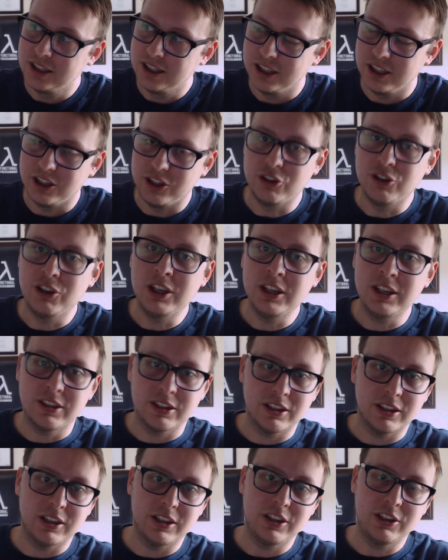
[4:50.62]
you need
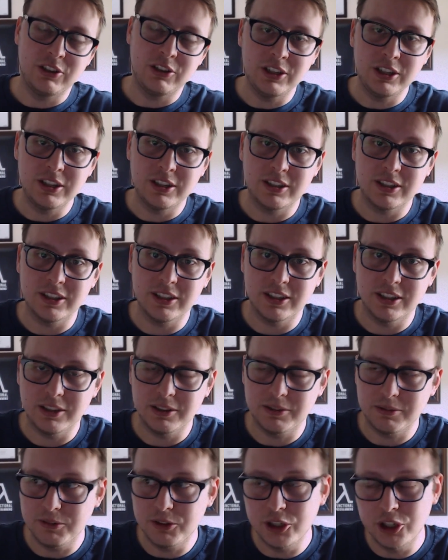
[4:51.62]
to you need
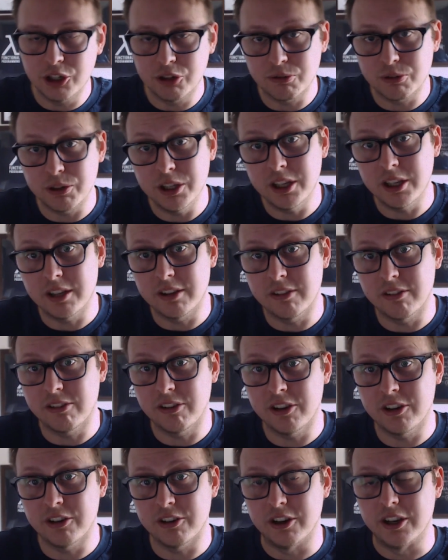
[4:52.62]
to you know really
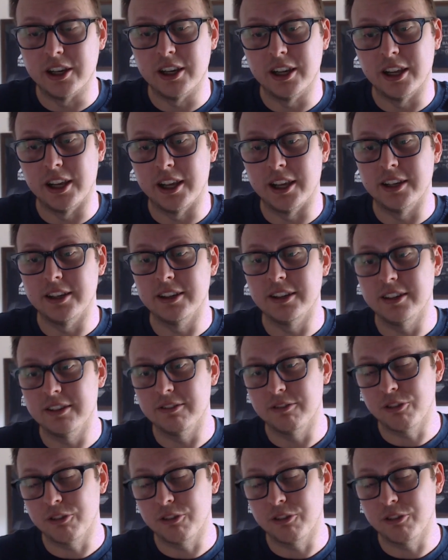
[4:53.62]
consider it and